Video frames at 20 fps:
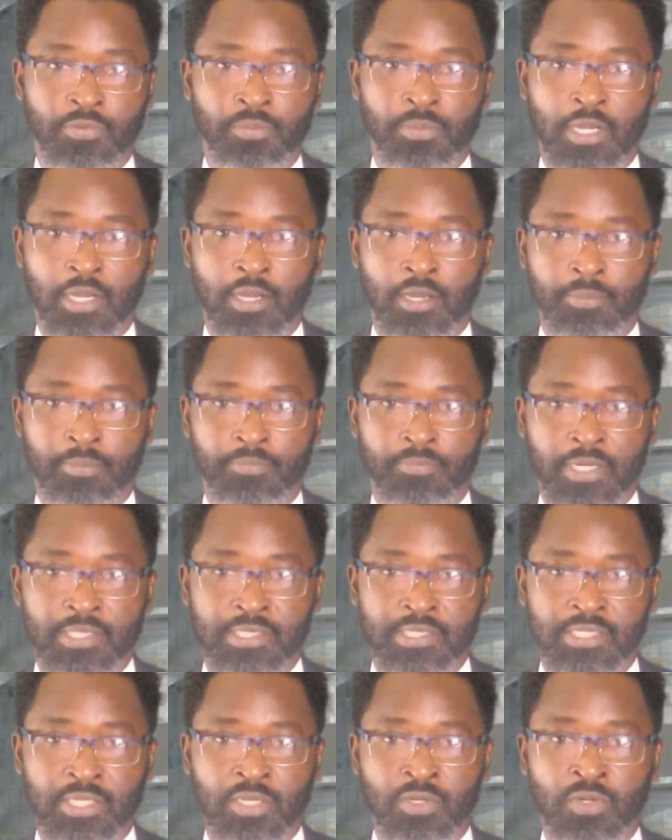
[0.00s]

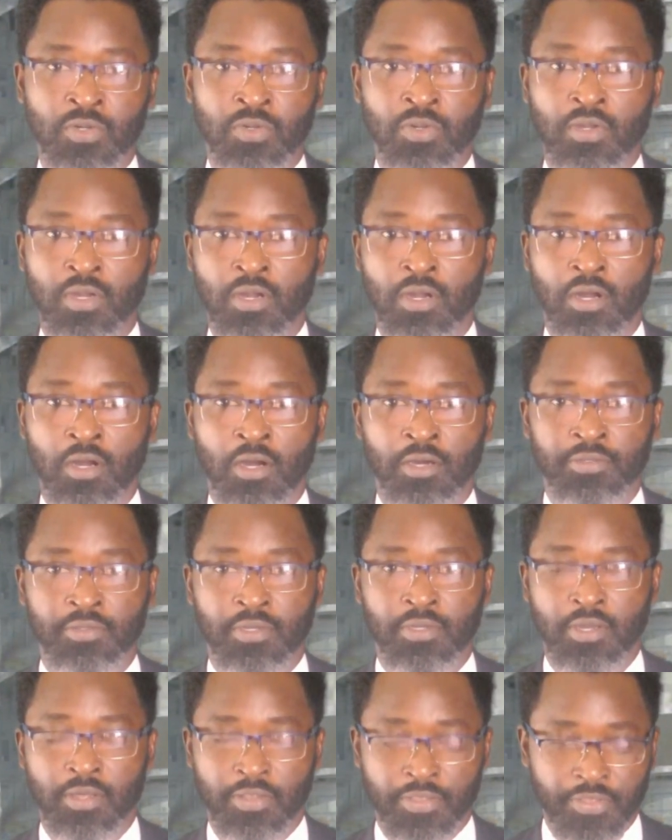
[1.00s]
months ago
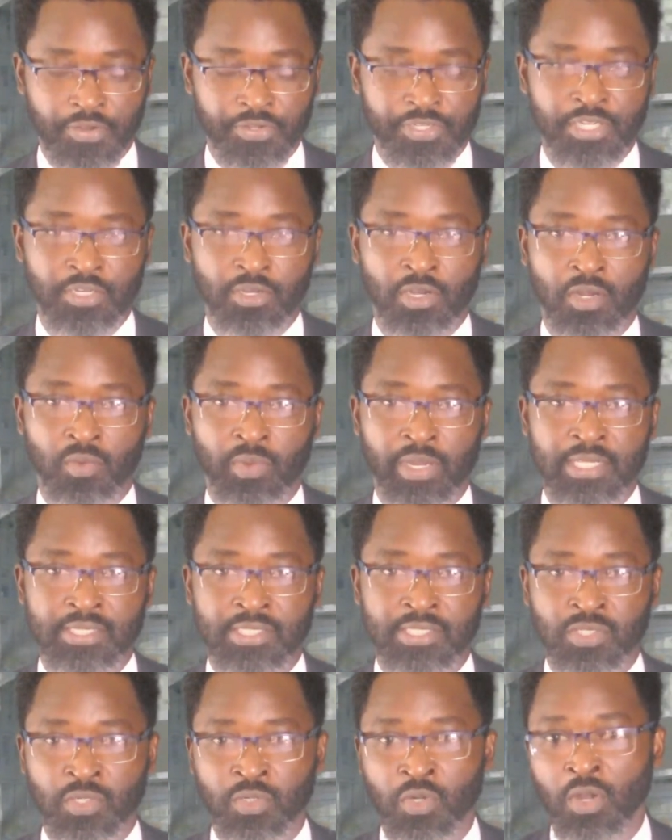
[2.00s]
on 13 oil wells.
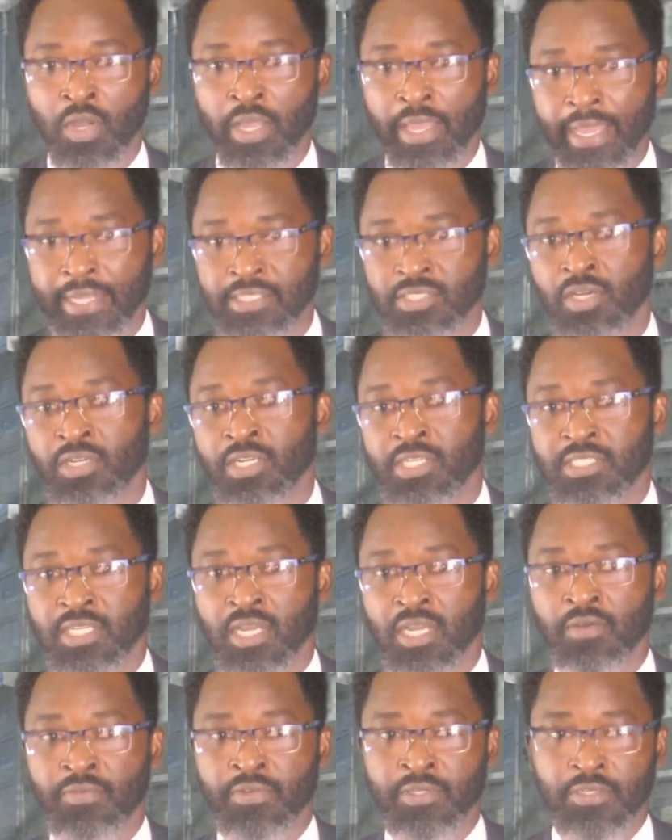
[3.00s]
So Exxon
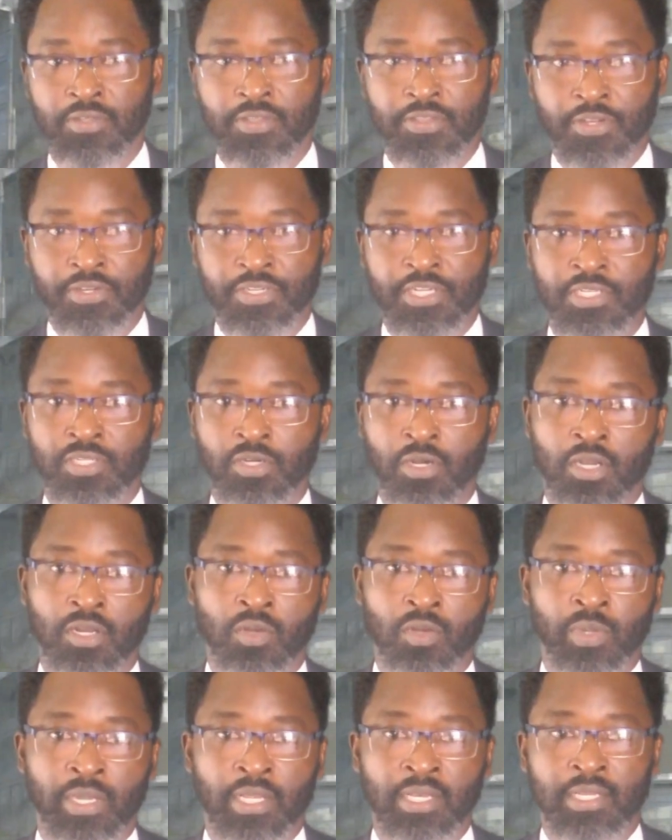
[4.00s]
discovered a 13th oil
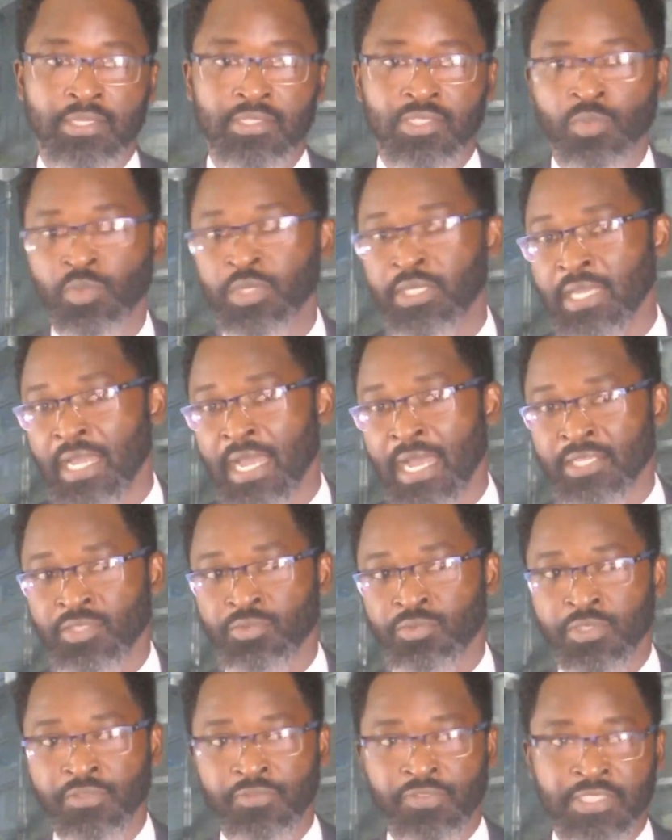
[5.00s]
well, and so we had to
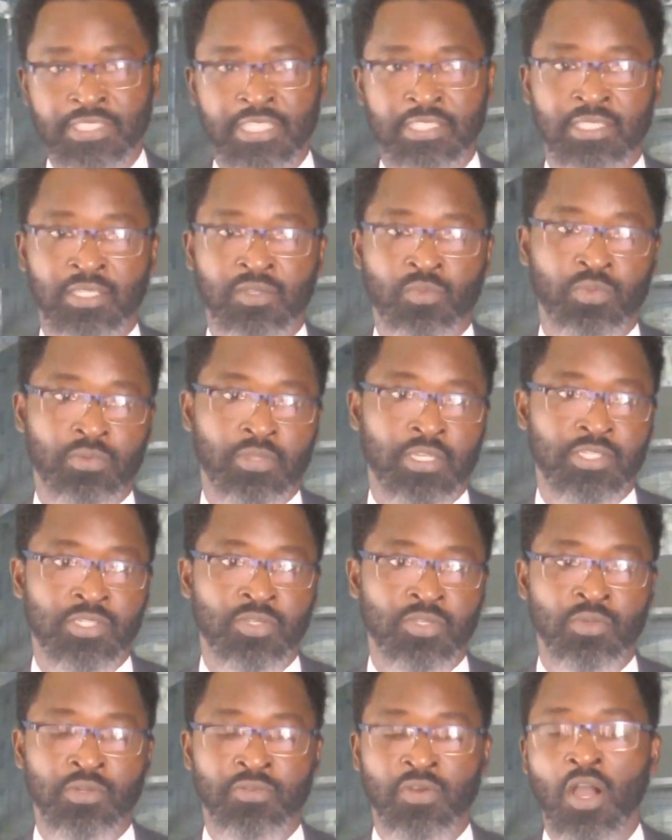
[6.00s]
revisit the
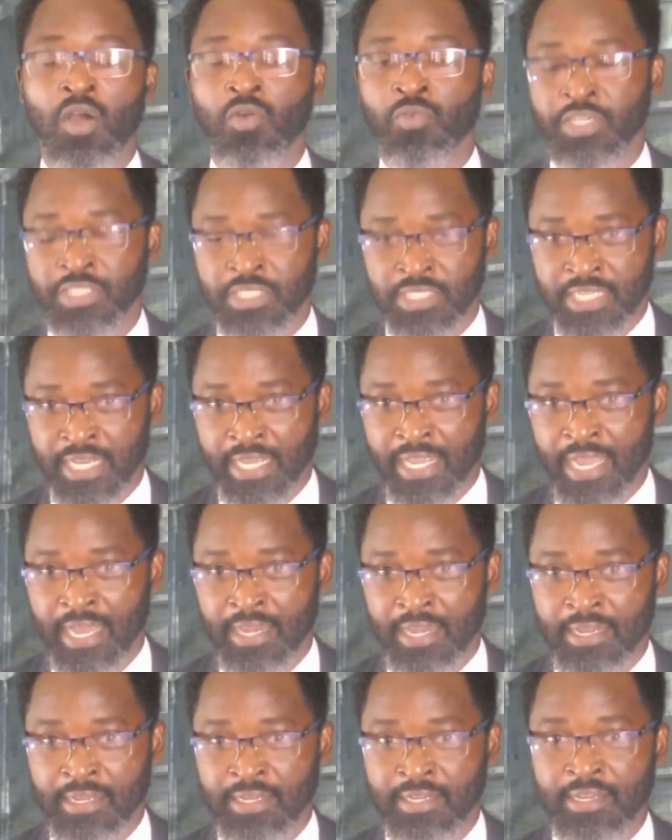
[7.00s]
issue of how rich is
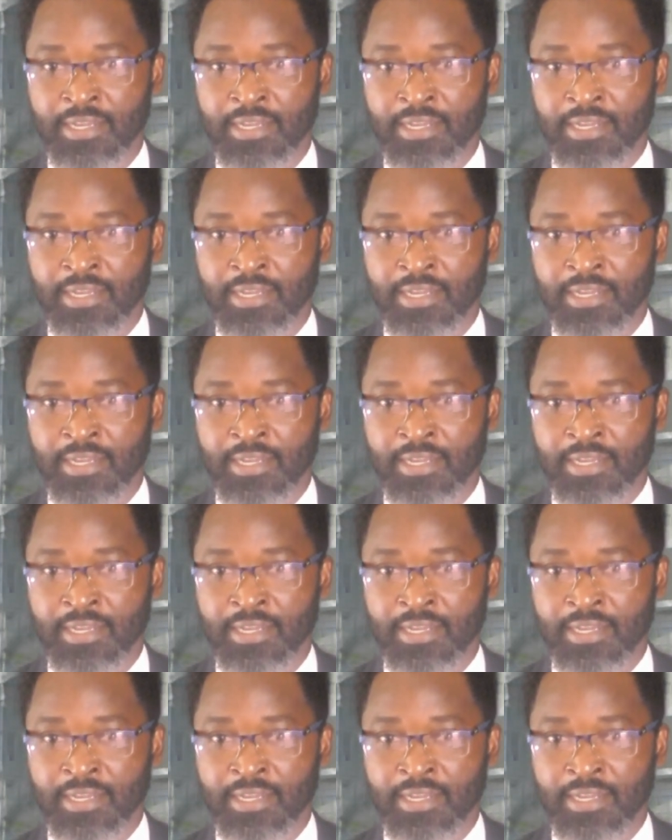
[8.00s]
Guyana.